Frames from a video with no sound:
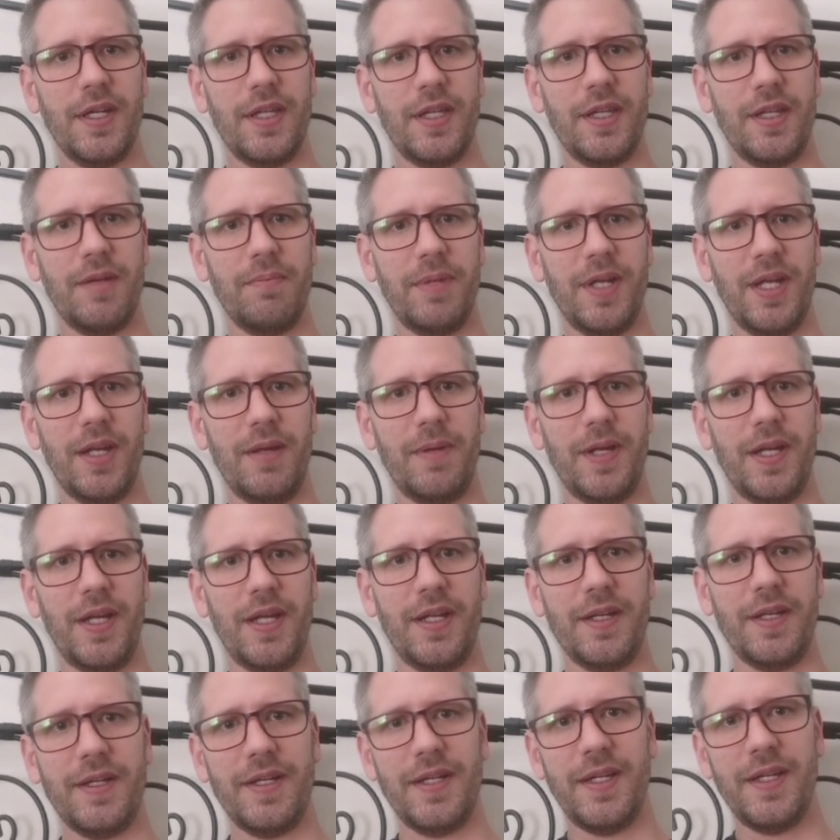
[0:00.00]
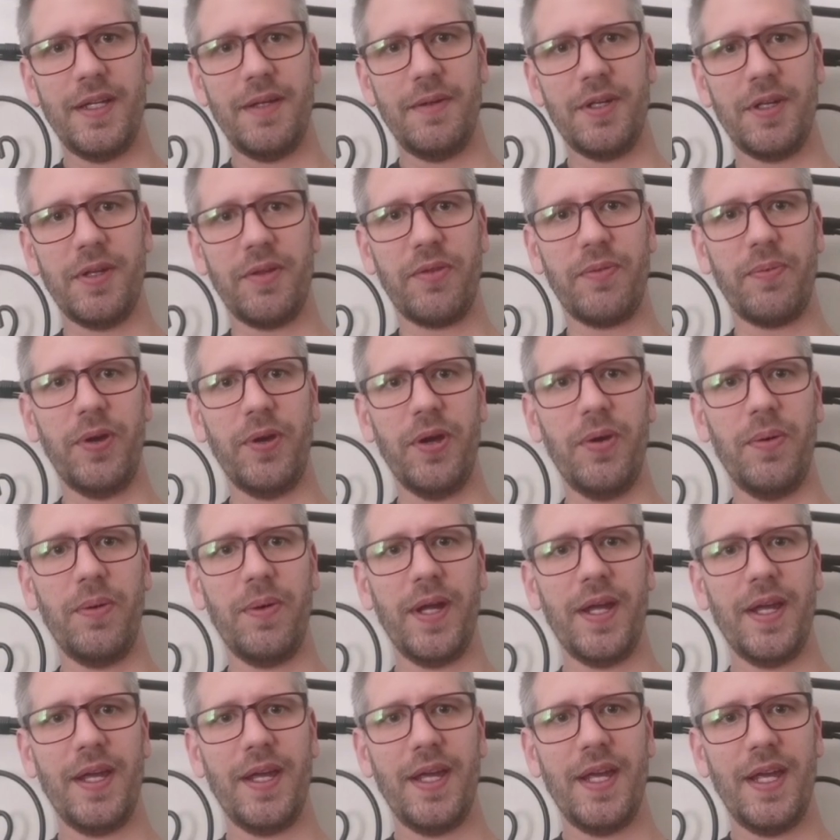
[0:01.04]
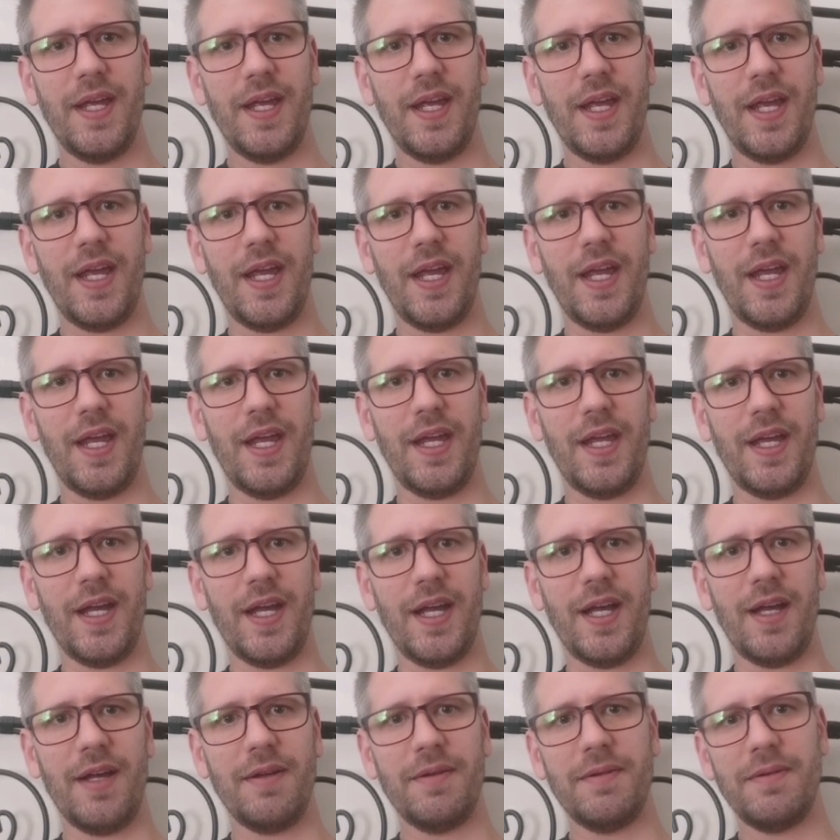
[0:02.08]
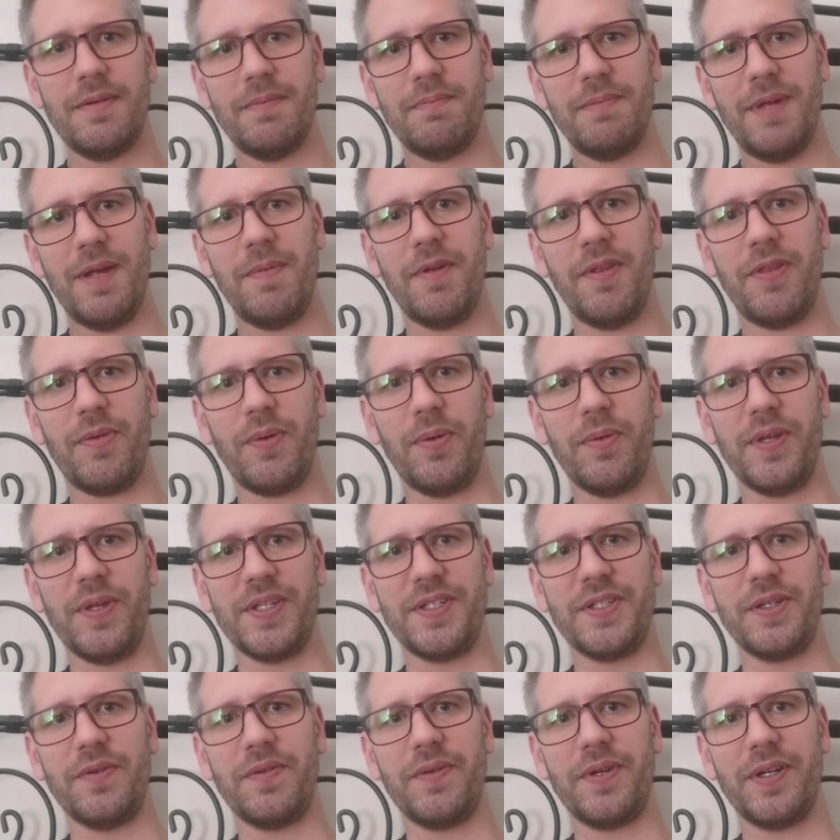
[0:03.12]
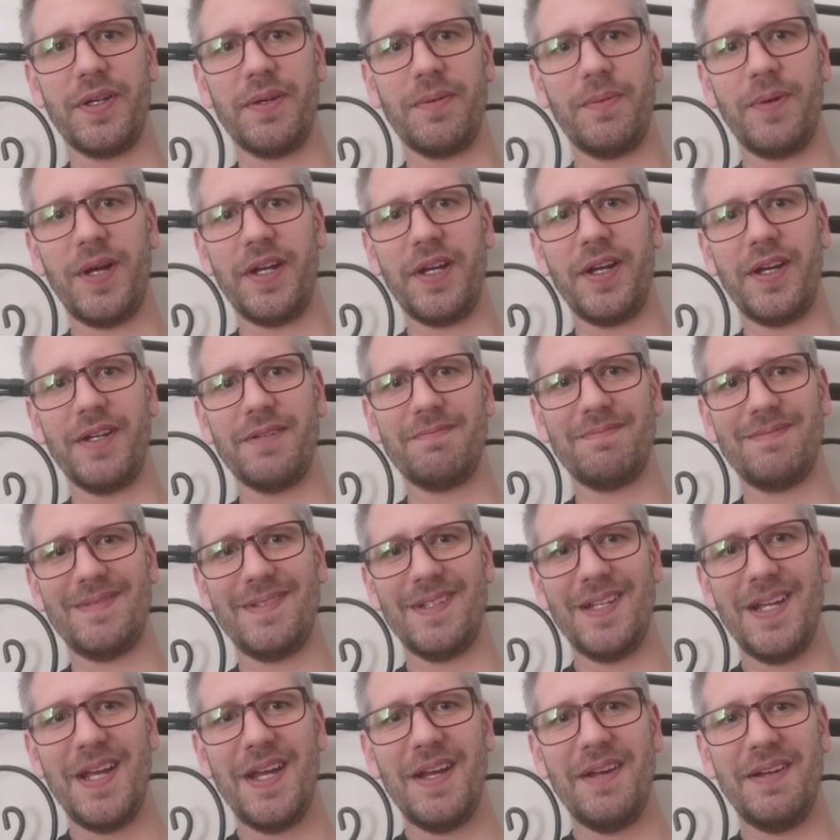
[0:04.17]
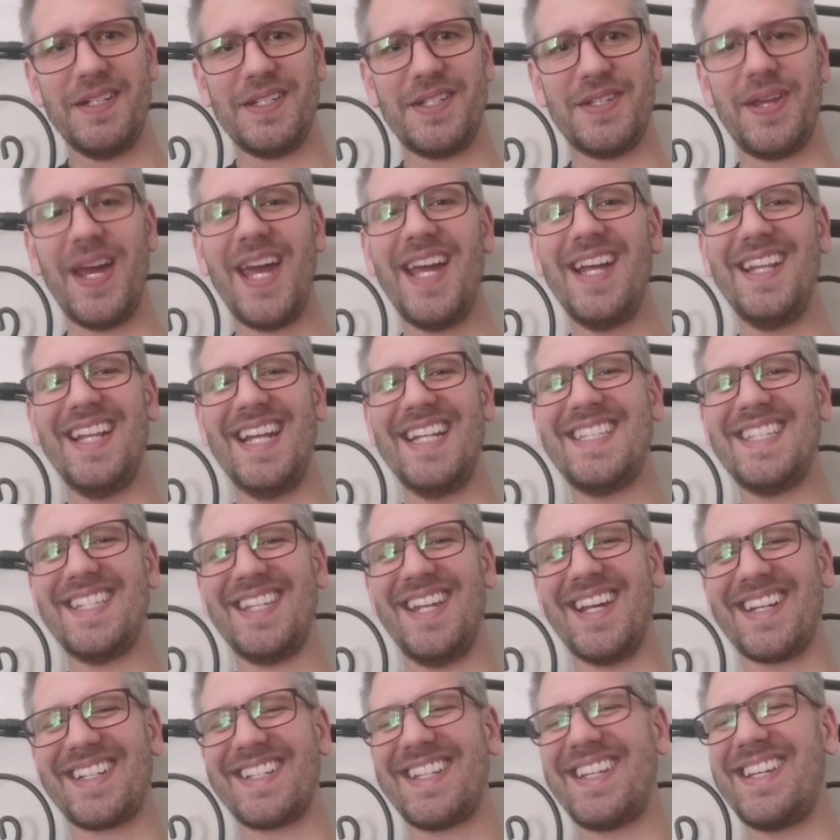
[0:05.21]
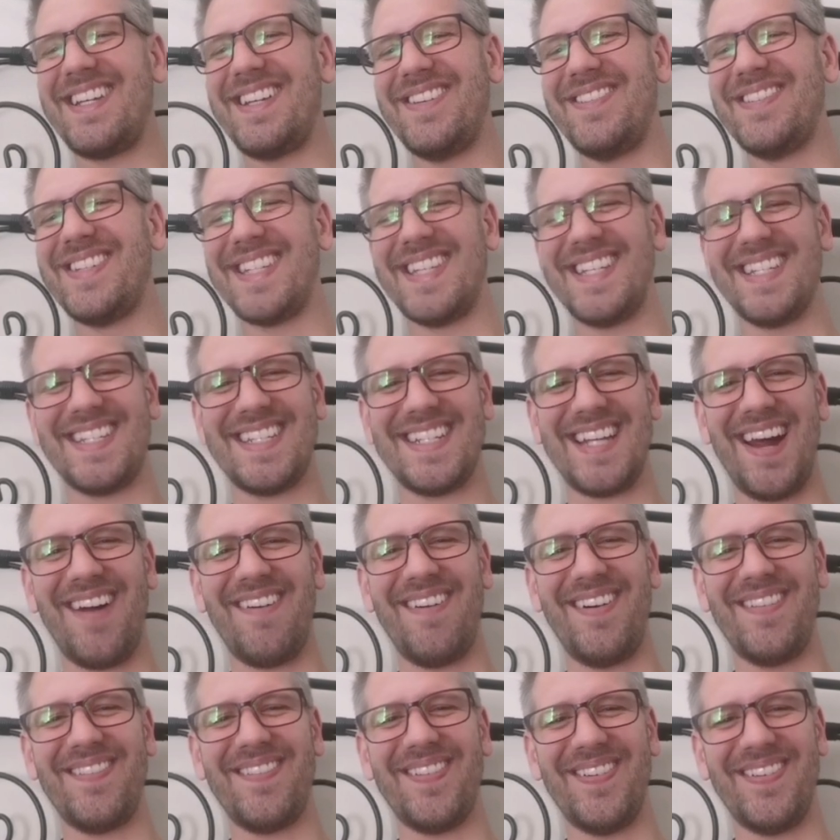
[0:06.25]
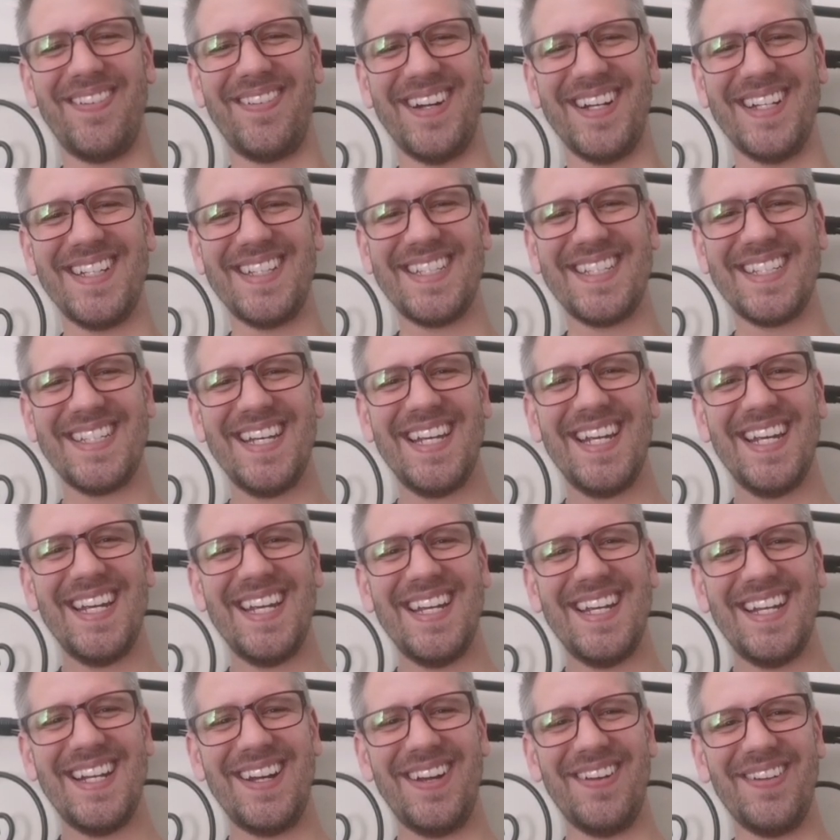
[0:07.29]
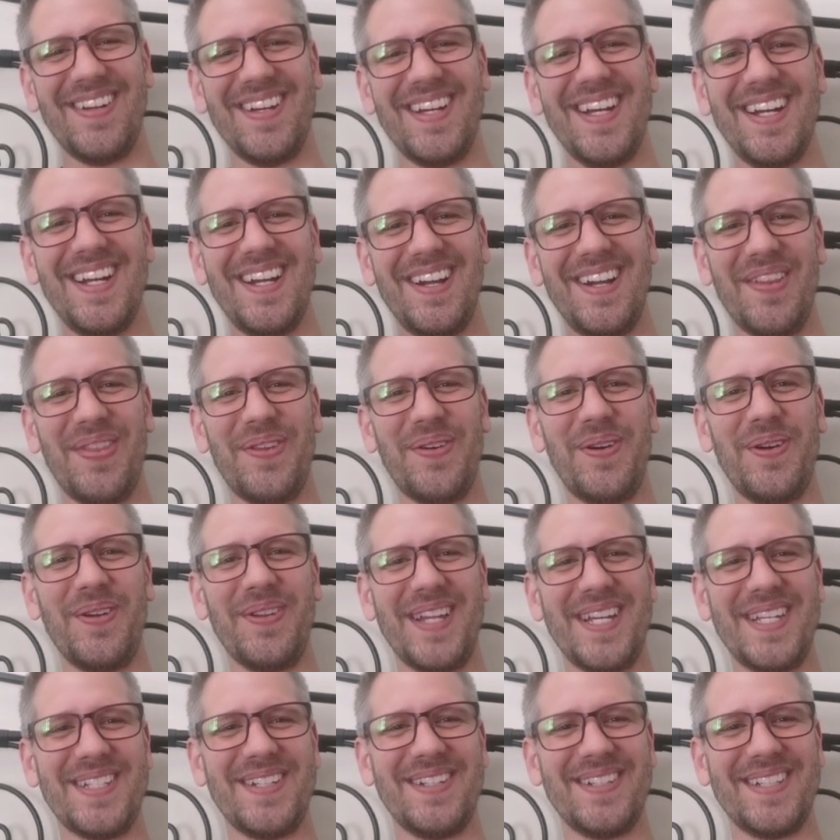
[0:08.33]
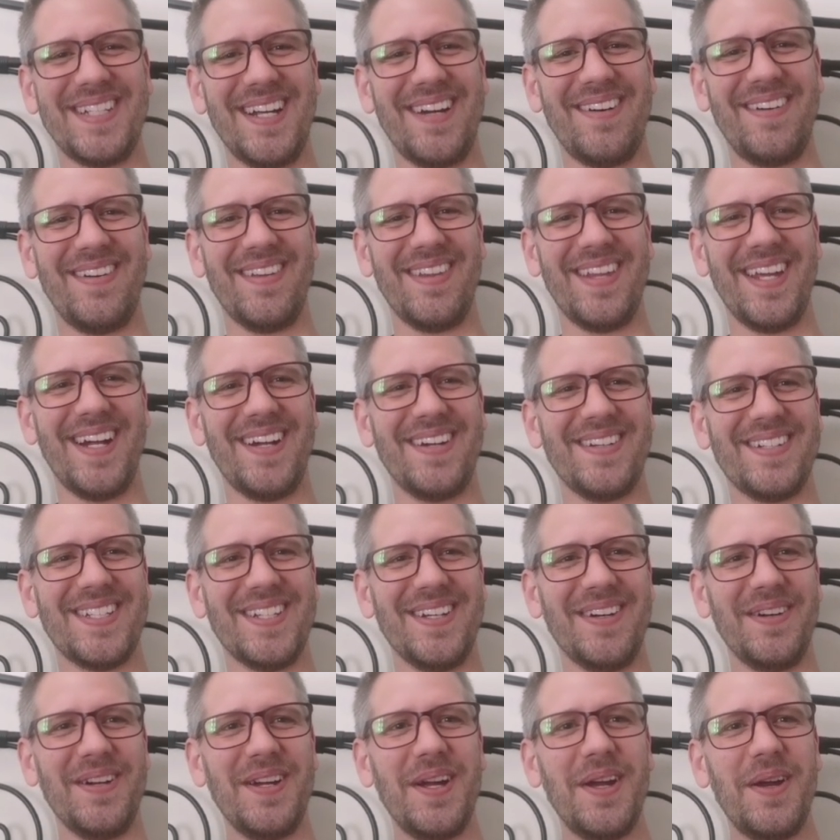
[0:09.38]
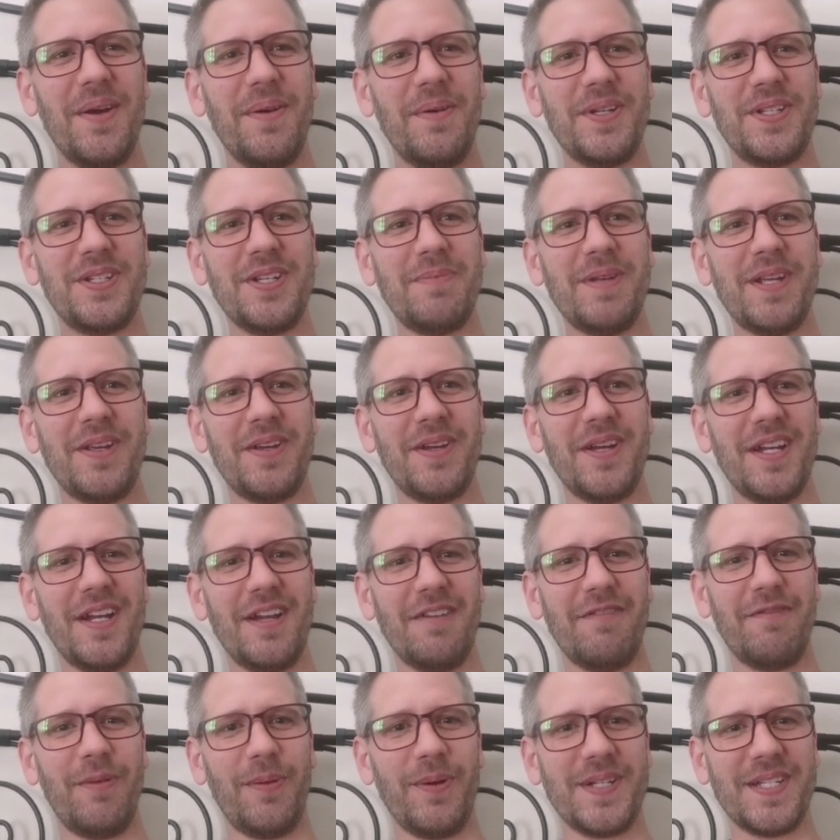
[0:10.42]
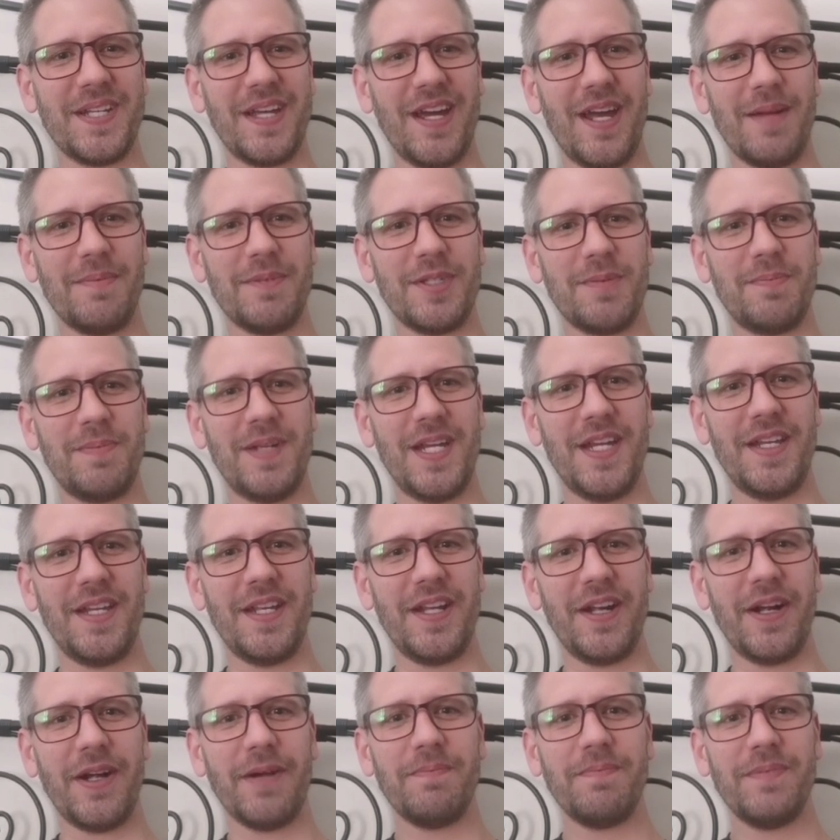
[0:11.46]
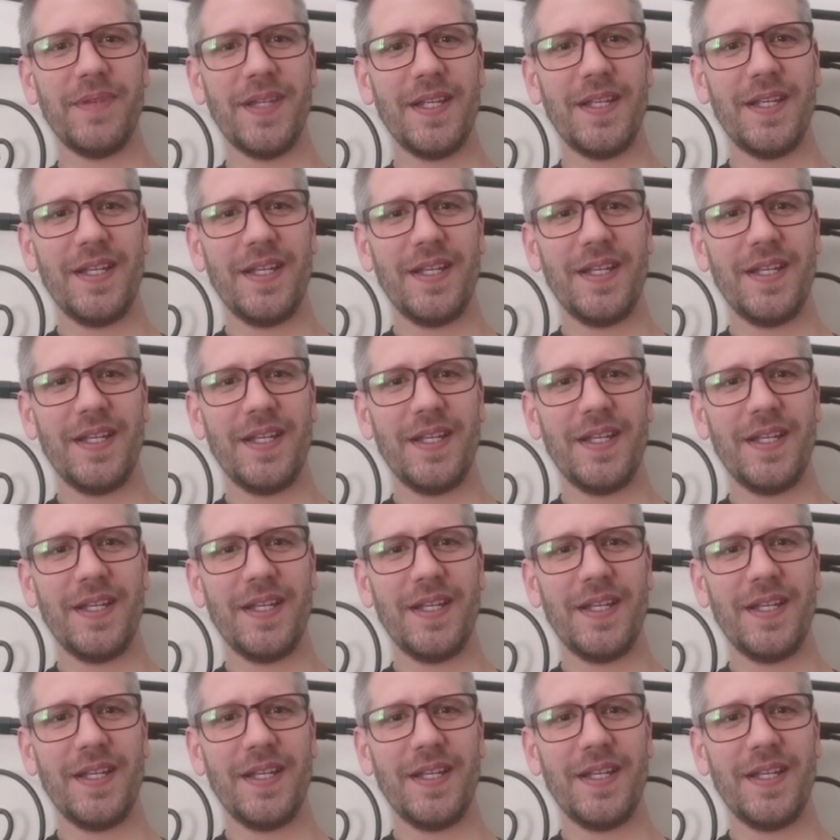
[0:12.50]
and then maybe you could throw a maybe throw this over here. Why not? Let's actually use this tower for once. I'll throw a laser tower there. So we should be good at 4 times speed here.